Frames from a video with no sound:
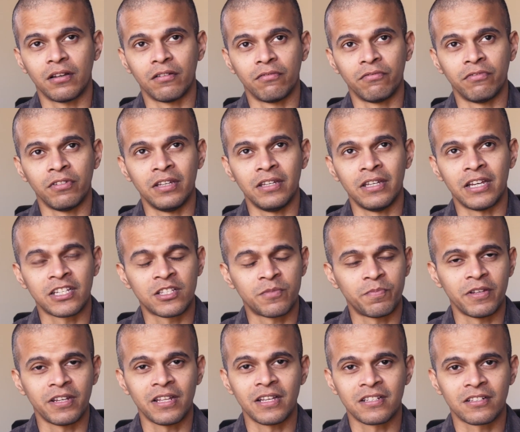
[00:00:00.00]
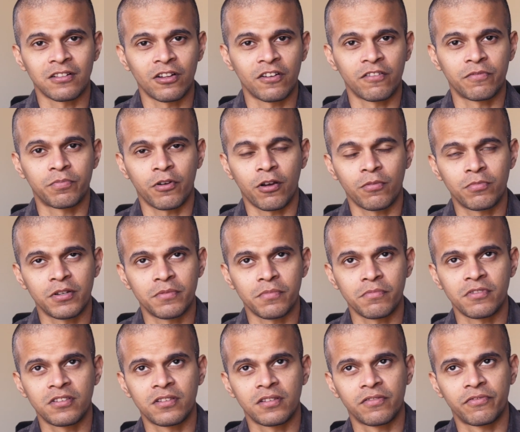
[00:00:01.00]
We experienced a lot of
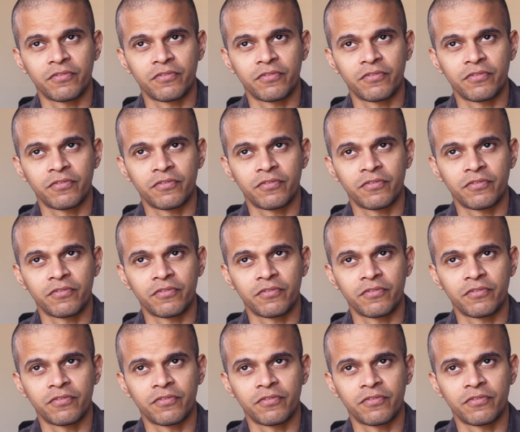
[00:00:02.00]
problems